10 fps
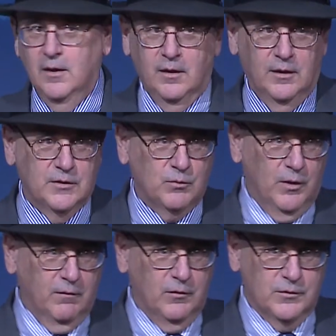It is one
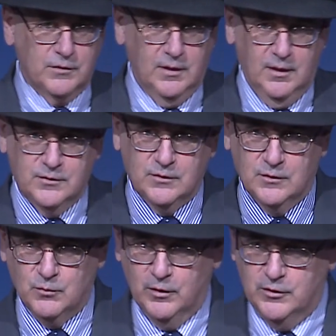of those
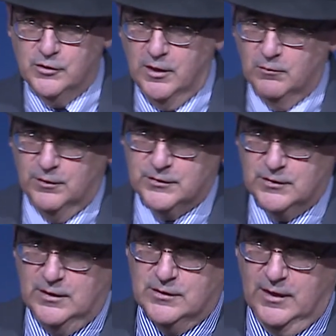cases where a general
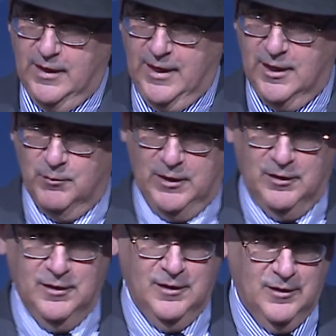sees an enemy
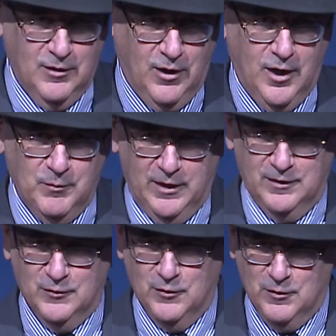army
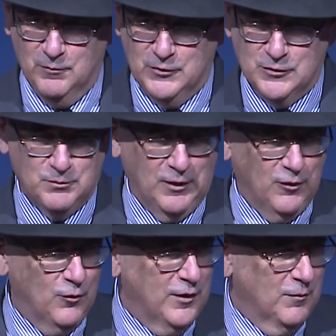just
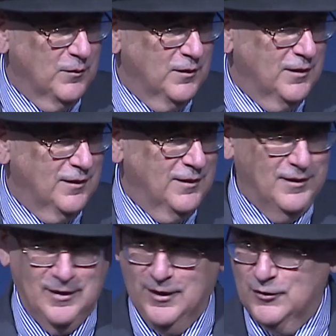below him,
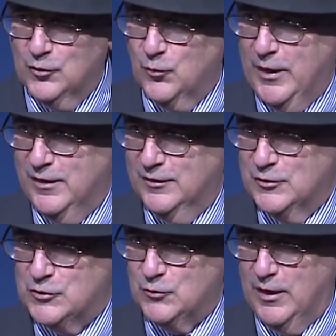and you're waiting to
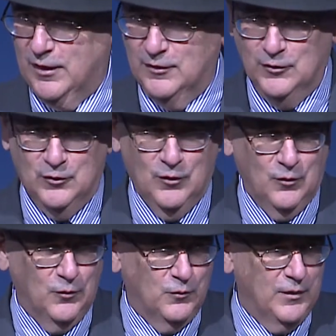strike, and you
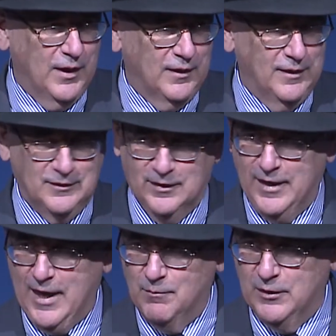know that it can
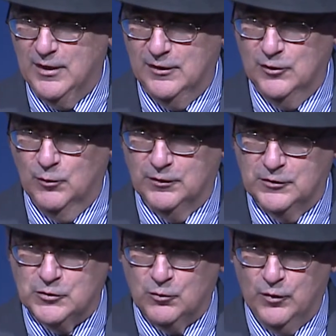happen, and you will
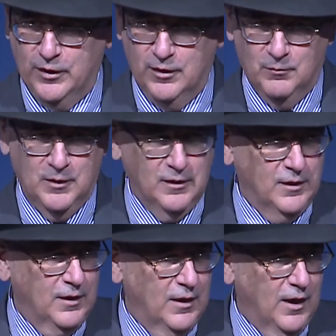destroy them,
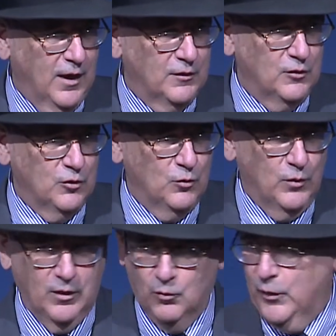and you
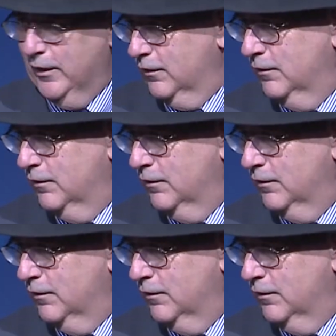will win.